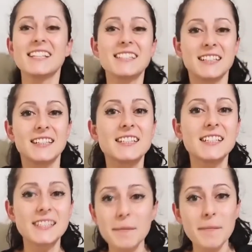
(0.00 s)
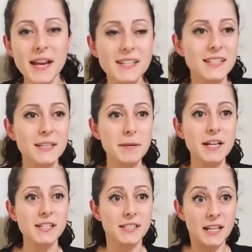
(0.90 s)
This is amazing,
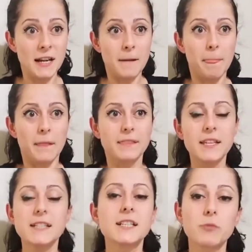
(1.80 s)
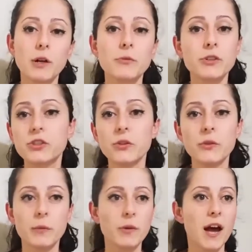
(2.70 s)
because this is what we're
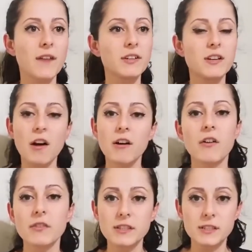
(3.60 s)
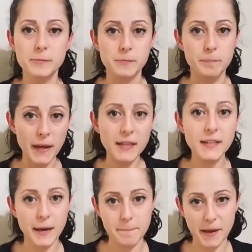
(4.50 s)
doing. We have an ongoing spaying
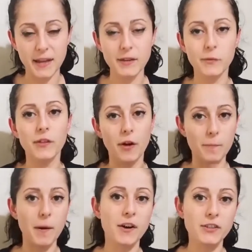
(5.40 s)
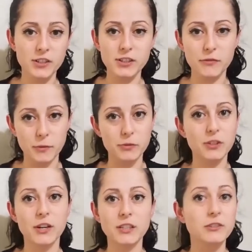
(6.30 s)
campaign with our partners from
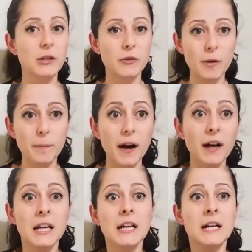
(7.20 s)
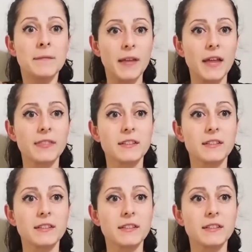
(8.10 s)
Hunderettung Europa, and